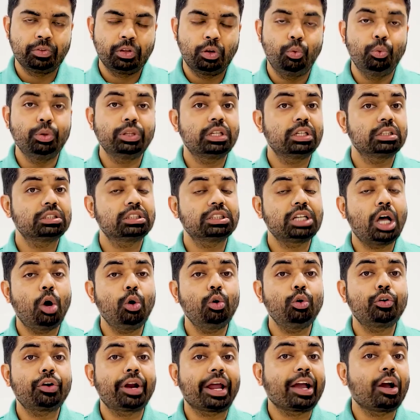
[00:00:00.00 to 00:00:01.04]
with a
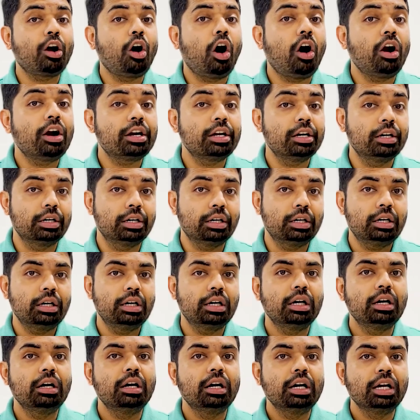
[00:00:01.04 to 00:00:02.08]
sound recorder
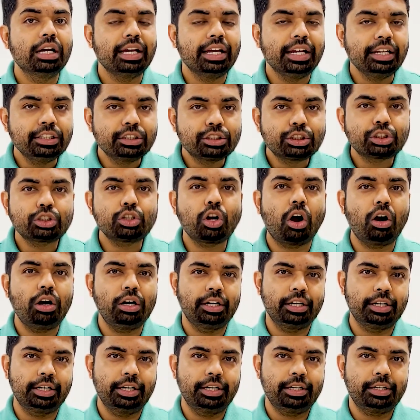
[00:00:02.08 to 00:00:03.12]
installed
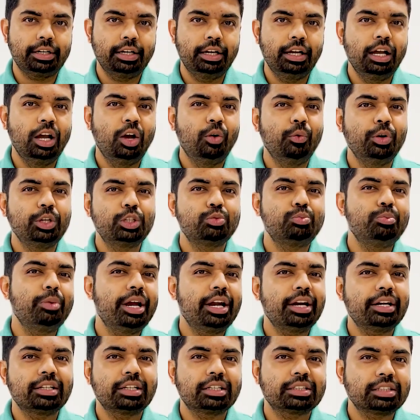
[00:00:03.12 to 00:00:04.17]
in it which
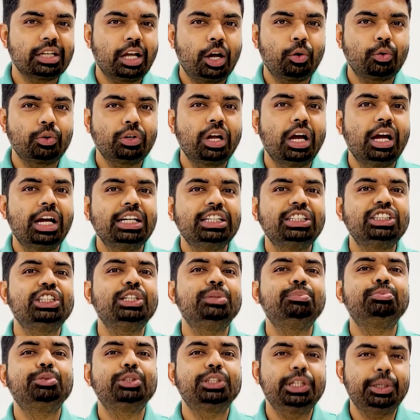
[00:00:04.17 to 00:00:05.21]
made the sound
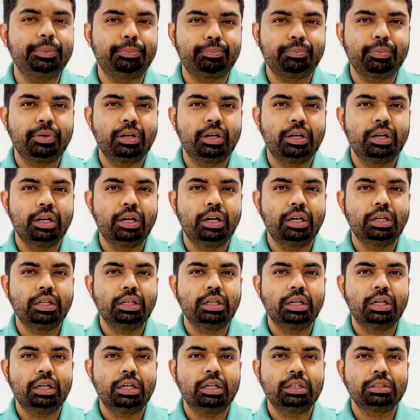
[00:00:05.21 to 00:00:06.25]
cheep cheep,
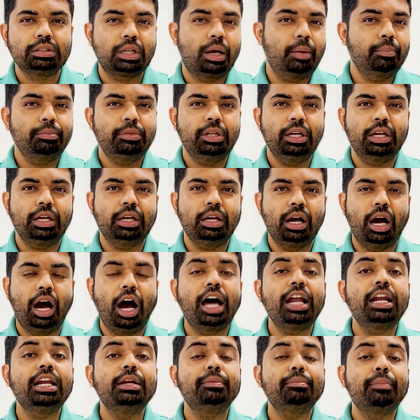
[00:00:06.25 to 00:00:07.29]
something
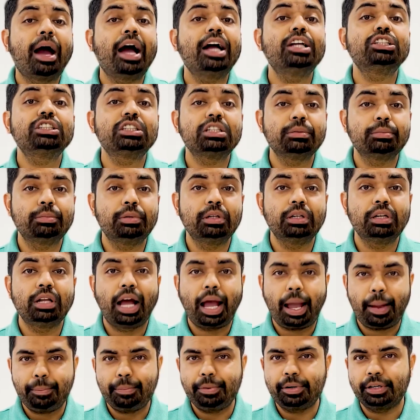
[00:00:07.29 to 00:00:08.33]
unimaginable
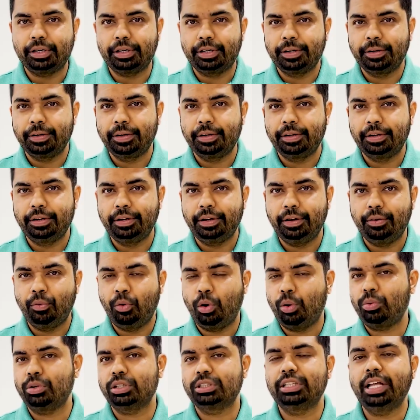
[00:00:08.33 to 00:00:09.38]
happened.
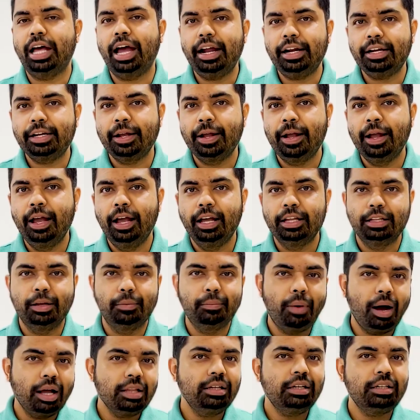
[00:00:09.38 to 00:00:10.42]
What was that? The
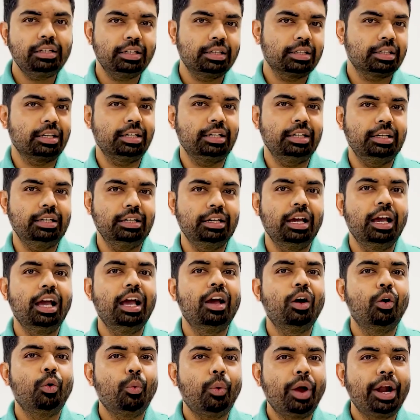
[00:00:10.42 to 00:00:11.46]
mother turkey
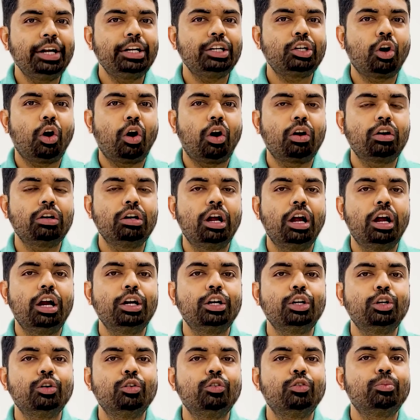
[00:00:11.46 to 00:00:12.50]
went on
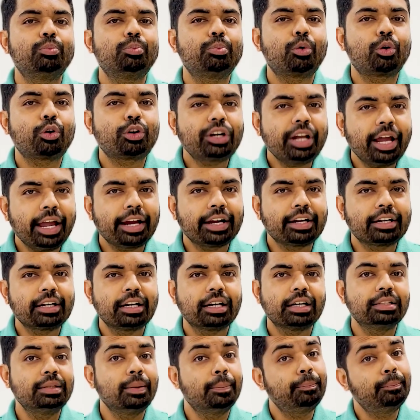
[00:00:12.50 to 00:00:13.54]
to protect
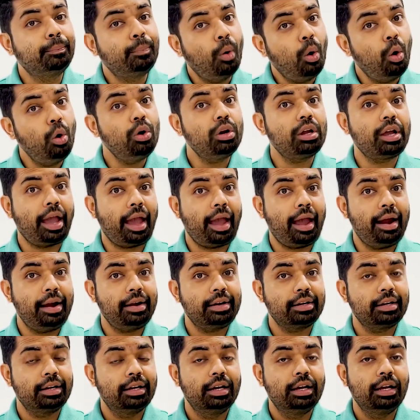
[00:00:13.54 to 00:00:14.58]
the polecat